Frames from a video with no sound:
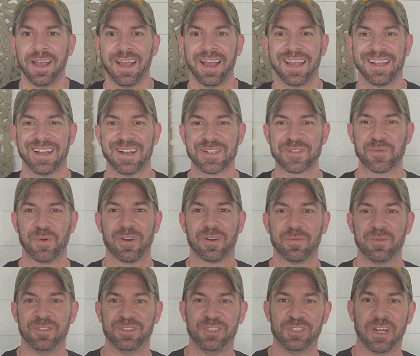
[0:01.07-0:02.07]
Hey guys,
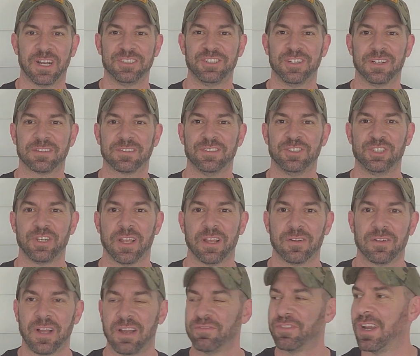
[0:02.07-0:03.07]
welcome to the GI Justin
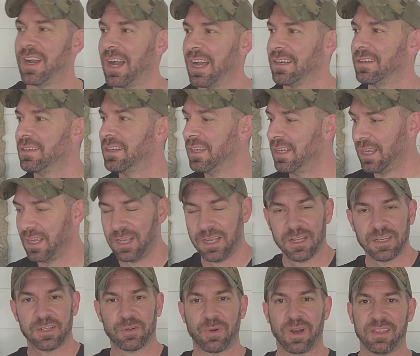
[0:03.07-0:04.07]
channel. I've got a
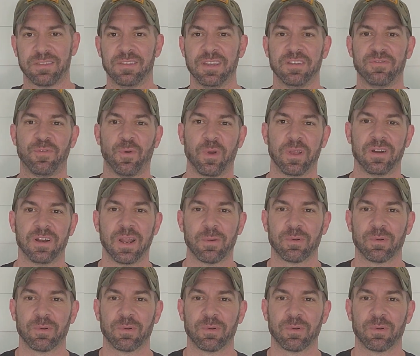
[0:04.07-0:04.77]
great thing for you today.